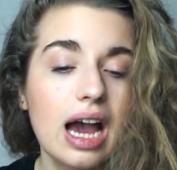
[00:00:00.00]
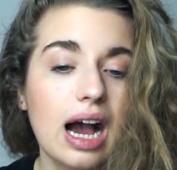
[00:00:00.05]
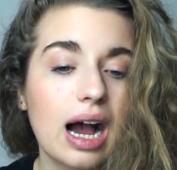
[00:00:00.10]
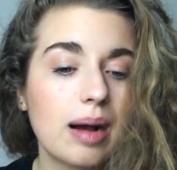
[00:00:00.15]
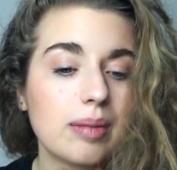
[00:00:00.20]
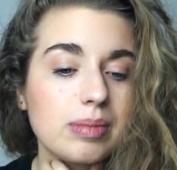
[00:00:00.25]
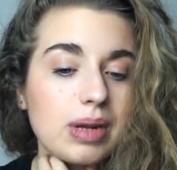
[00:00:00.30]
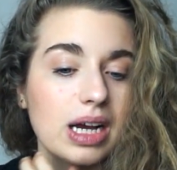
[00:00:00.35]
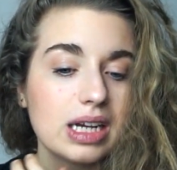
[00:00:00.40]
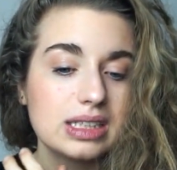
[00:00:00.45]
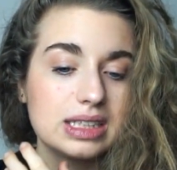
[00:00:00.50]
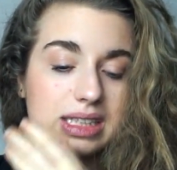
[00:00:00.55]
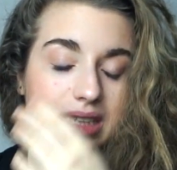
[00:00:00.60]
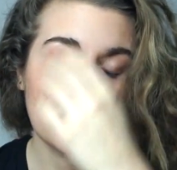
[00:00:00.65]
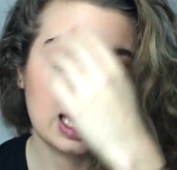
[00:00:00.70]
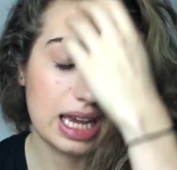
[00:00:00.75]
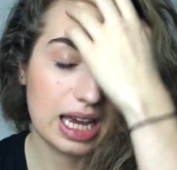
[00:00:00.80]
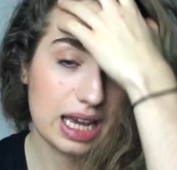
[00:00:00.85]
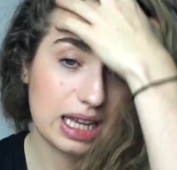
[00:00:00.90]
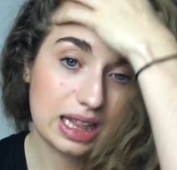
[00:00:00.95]
I'm not
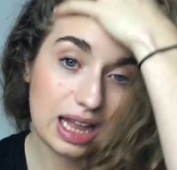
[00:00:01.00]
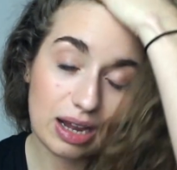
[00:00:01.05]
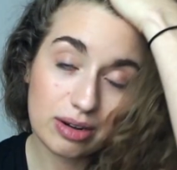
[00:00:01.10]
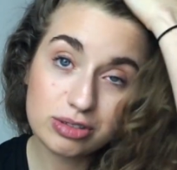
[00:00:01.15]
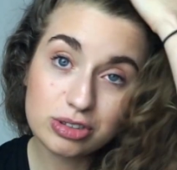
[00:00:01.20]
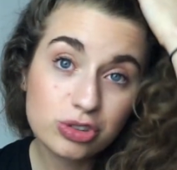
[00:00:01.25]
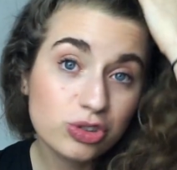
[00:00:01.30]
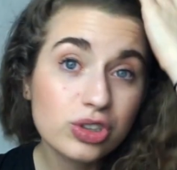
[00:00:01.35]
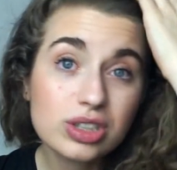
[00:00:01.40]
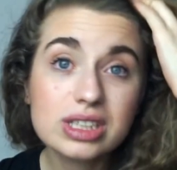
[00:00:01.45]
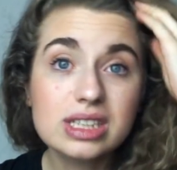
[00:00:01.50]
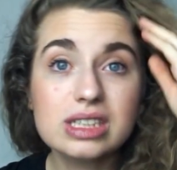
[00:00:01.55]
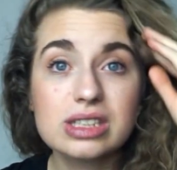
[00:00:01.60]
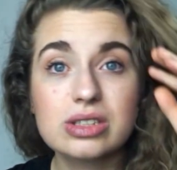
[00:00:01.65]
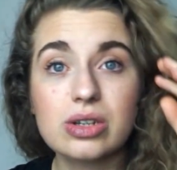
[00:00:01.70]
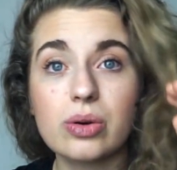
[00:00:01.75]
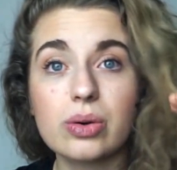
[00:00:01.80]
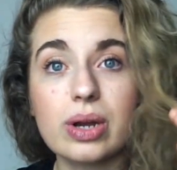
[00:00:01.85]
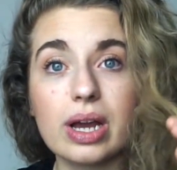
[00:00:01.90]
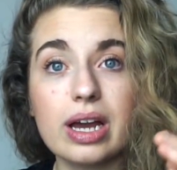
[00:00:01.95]
saying that restricting
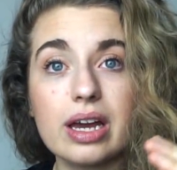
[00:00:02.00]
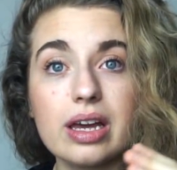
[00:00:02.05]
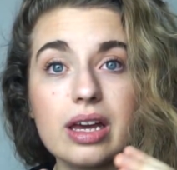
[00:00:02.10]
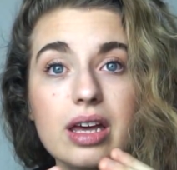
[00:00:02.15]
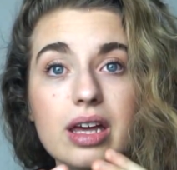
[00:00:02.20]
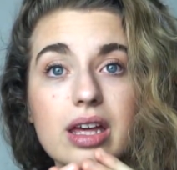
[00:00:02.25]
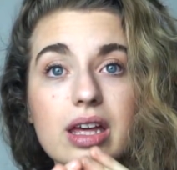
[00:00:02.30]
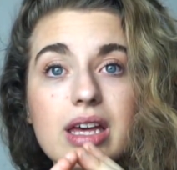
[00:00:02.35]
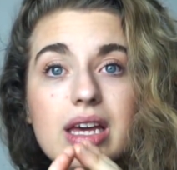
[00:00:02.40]
is okay.